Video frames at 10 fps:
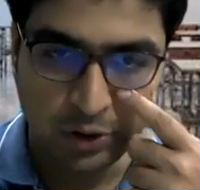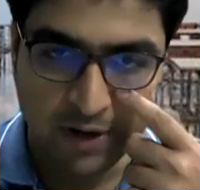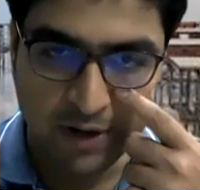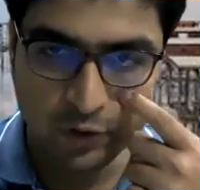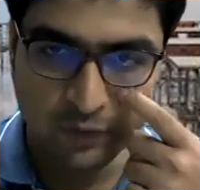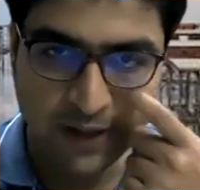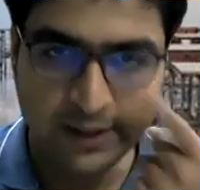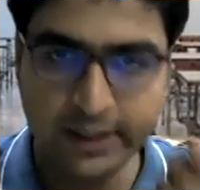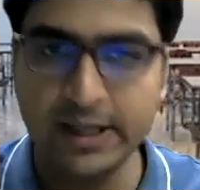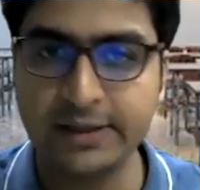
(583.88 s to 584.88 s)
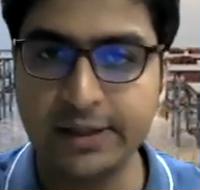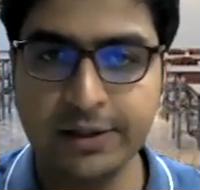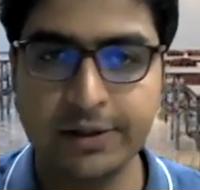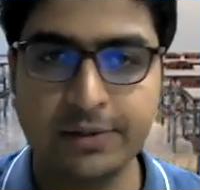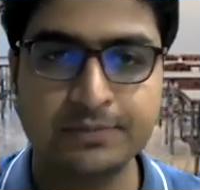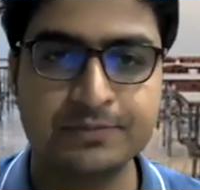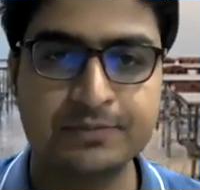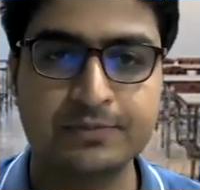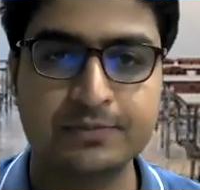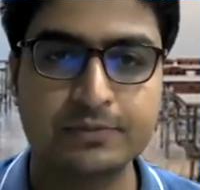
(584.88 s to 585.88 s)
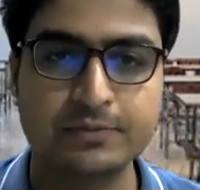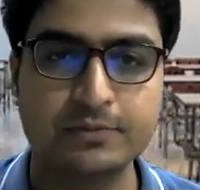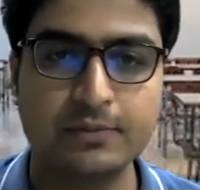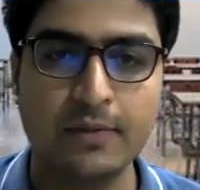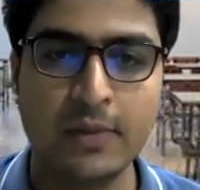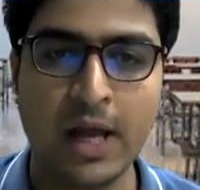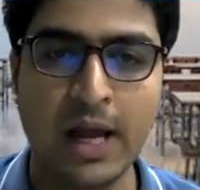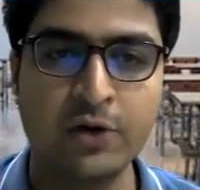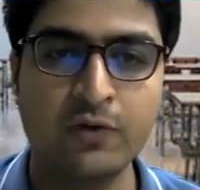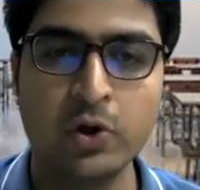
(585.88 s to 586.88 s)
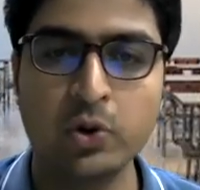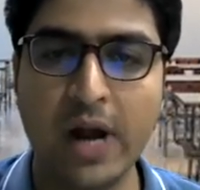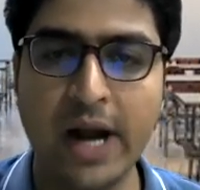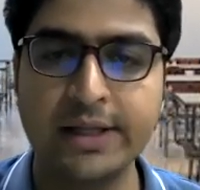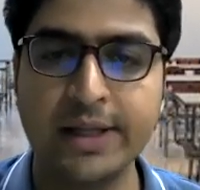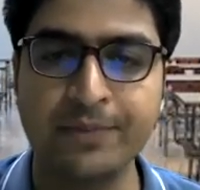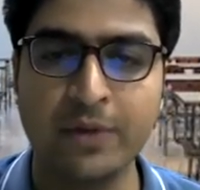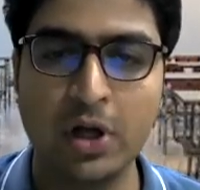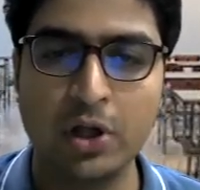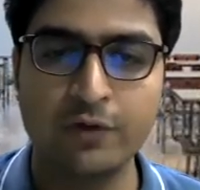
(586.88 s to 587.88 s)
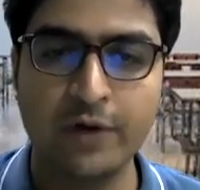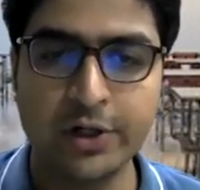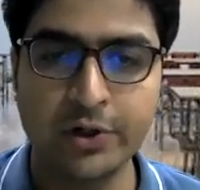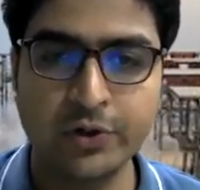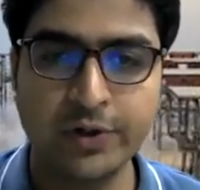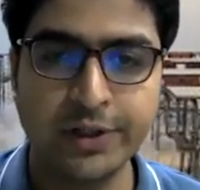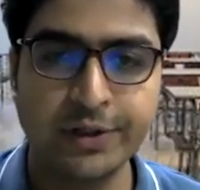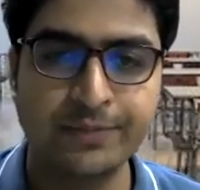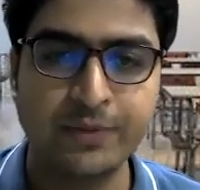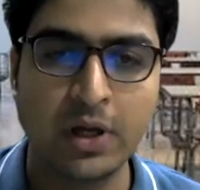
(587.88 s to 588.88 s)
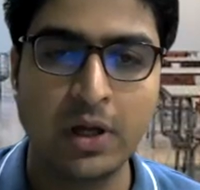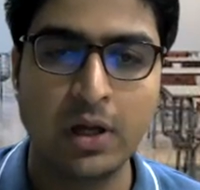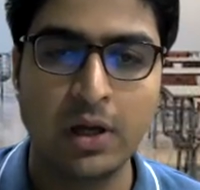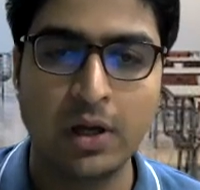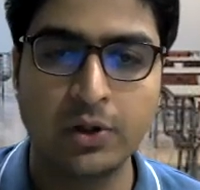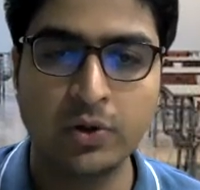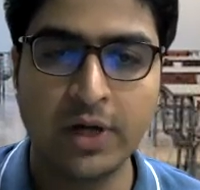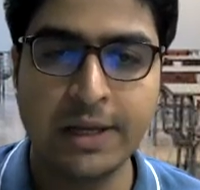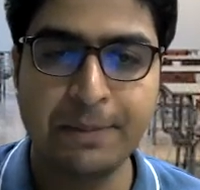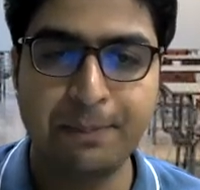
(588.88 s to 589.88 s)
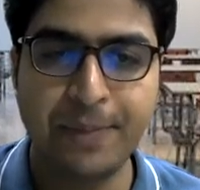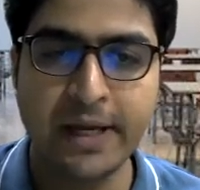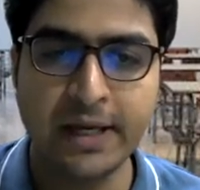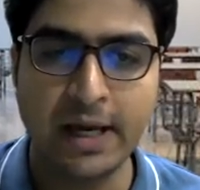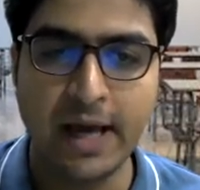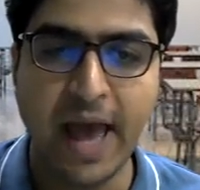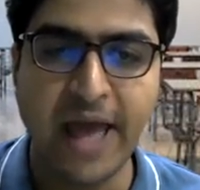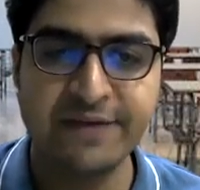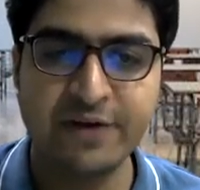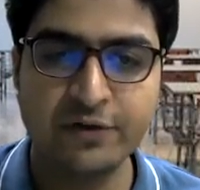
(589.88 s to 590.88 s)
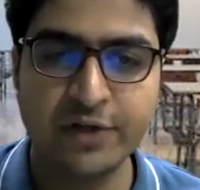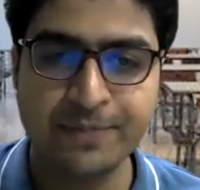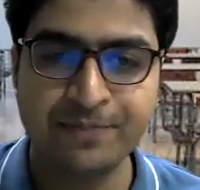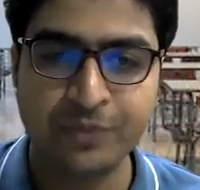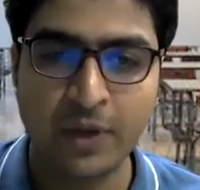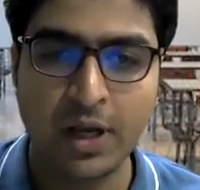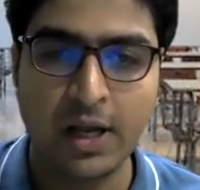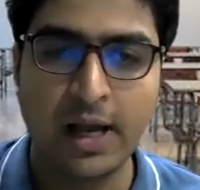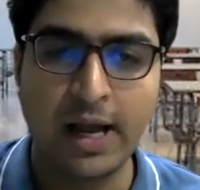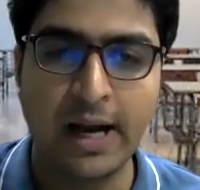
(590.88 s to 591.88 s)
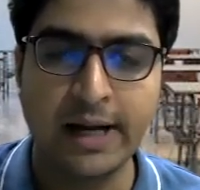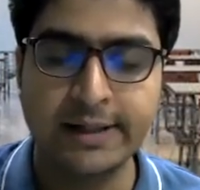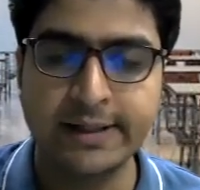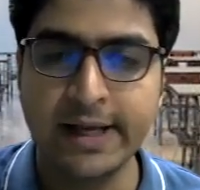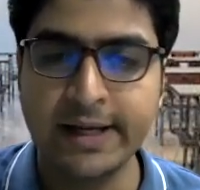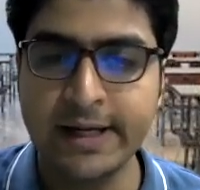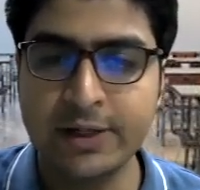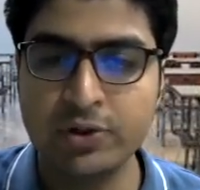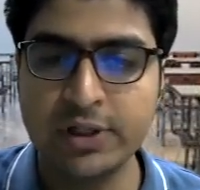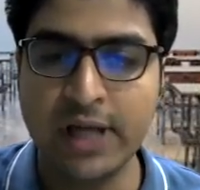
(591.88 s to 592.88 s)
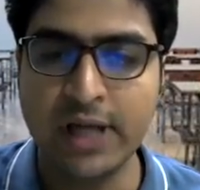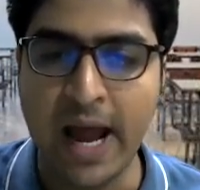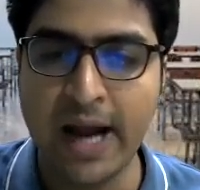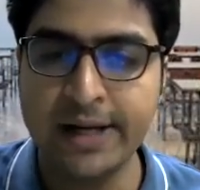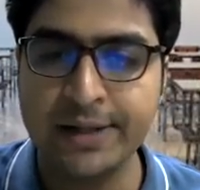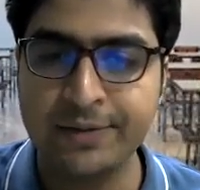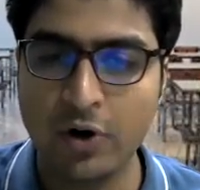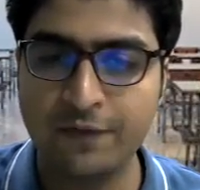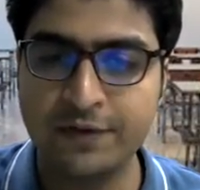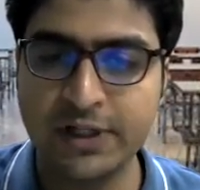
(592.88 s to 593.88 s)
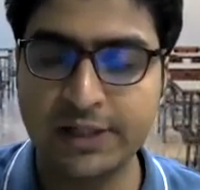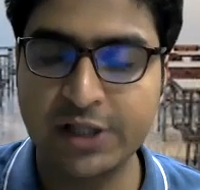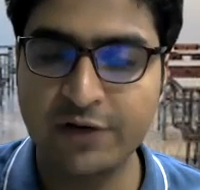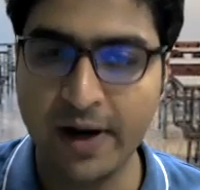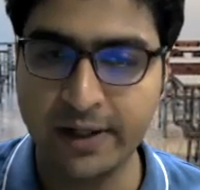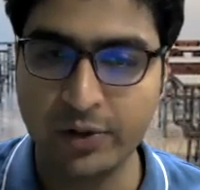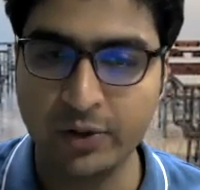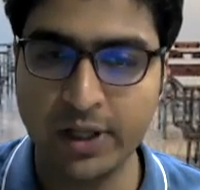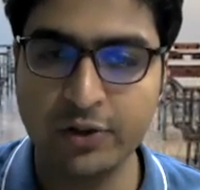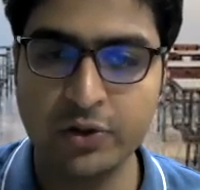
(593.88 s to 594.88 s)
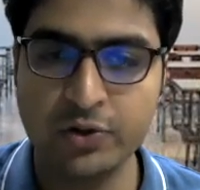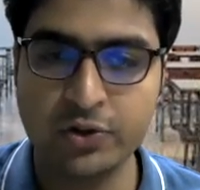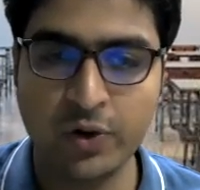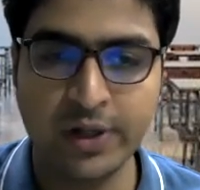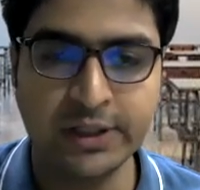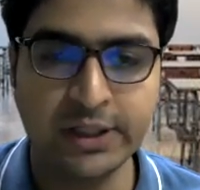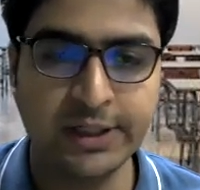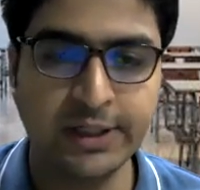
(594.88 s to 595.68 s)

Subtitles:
you have two vectors like this and you want to add them. So what you do is you can pick any one of them and take it to the head of the other vector. Okay, so you join